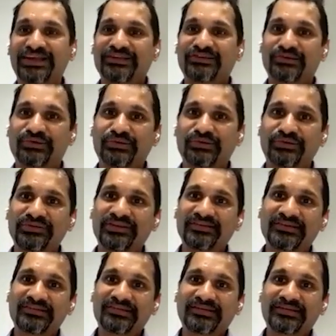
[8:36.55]
So
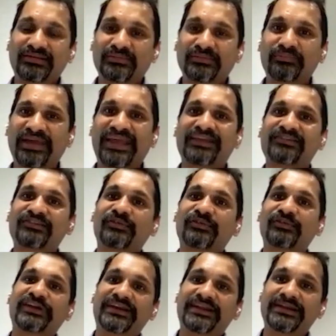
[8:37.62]
this is a mechanism of
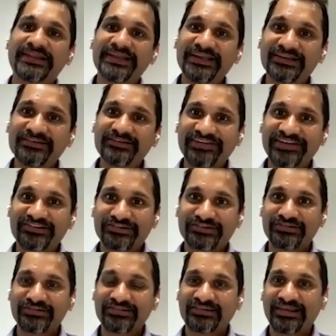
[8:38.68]
creating legal
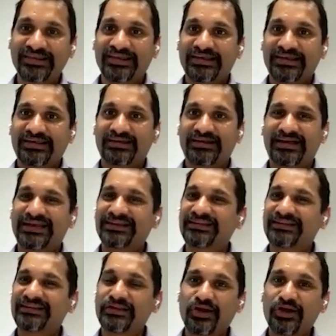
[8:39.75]
fictions, and
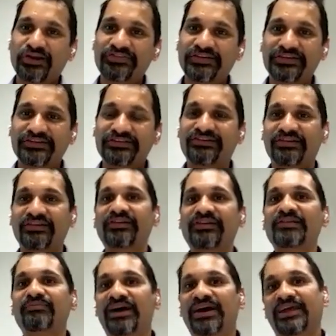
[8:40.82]
a lot of it is
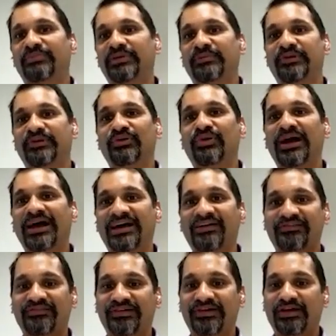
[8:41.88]
driven by people who
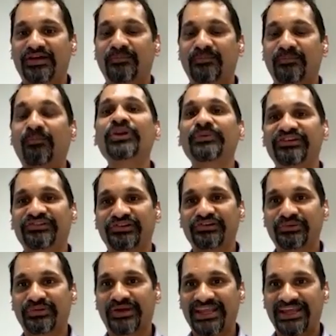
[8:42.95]
have
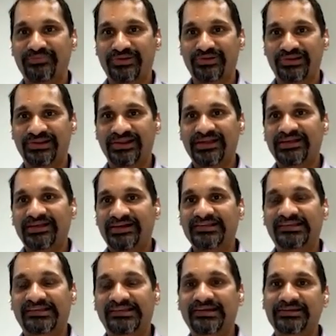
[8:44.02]
motivation to enable a
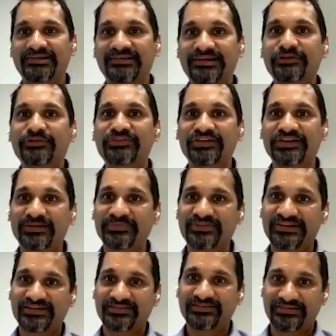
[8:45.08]
certain set of
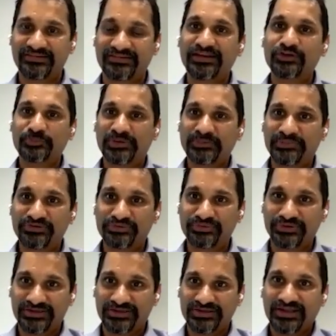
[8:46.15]
circumstances to
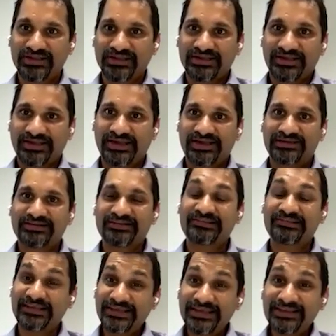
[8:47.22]
perpetuate. And
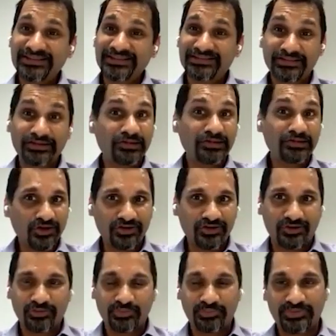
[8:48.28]
seeing that the
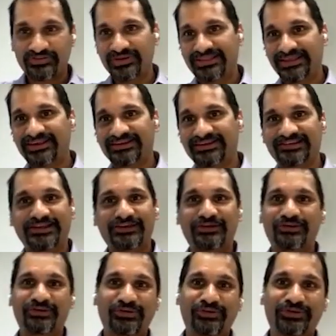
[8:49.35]
law, which we think is like,
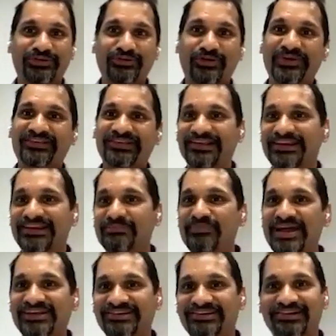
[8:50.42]
it's always a little
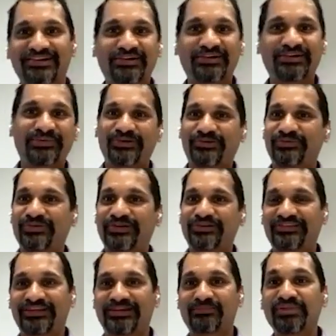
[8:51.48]
better,
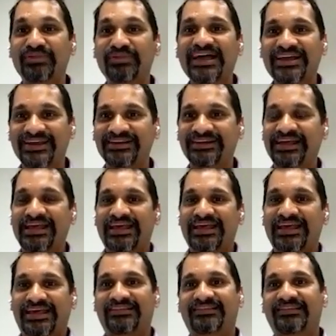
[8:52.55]
it's blind,
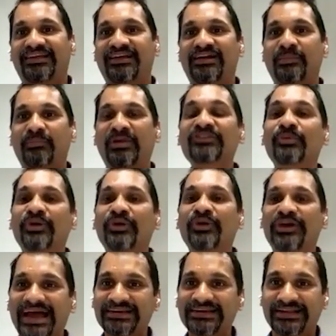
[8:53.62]
it's much more
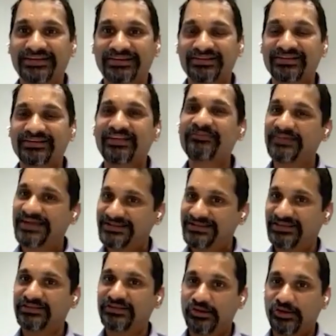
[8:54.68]
egalitarian. The fact
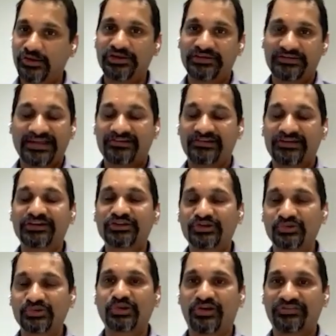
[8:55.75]
that the law is actually a
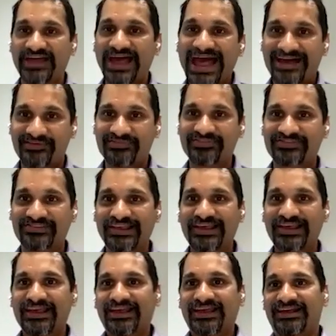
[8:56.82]
tool of the haves
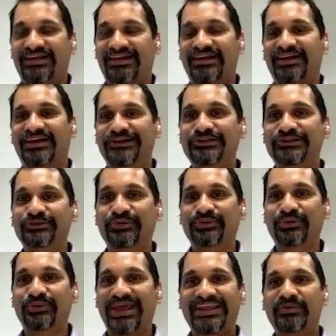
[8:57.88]

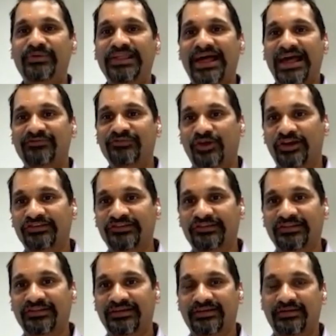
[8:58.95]
to enable the
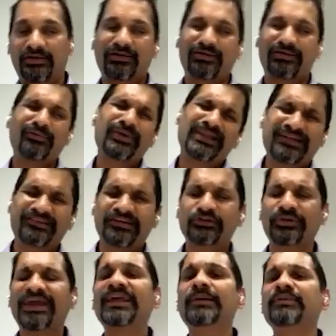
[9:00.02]
have-nots,
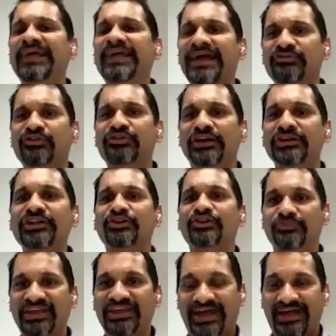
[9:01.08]
to enable the haves to
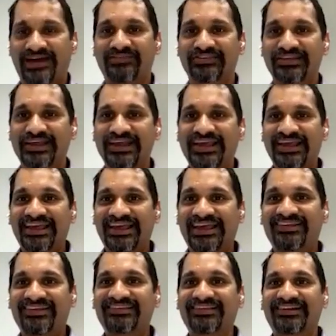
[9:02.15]
continue being haves,
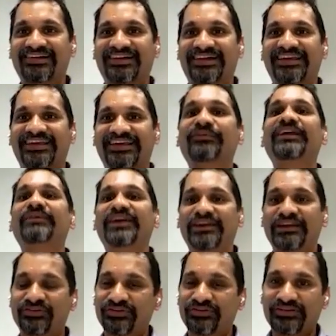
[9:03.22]
is a very,
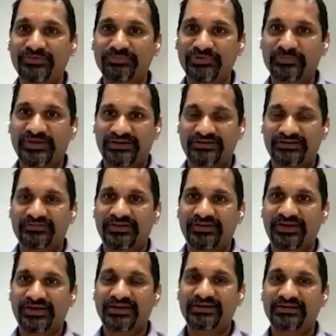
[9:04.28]
very interesting perspective.
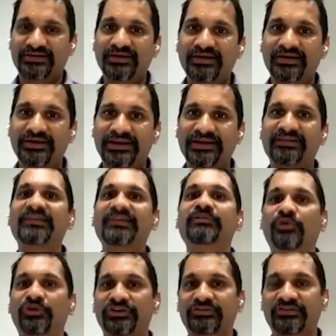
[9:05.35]
And it is
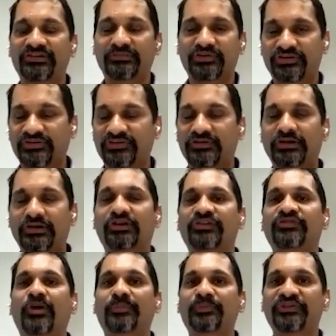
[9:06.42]
even more interesting because it's got a lot
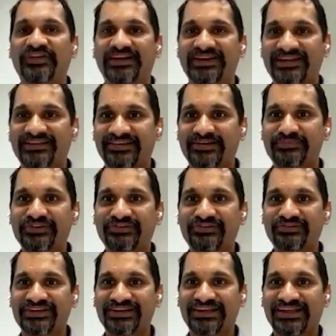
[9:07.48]
of corporate finance elements
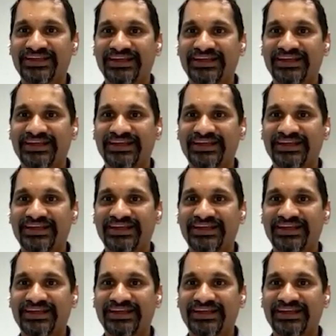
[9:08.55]
to it.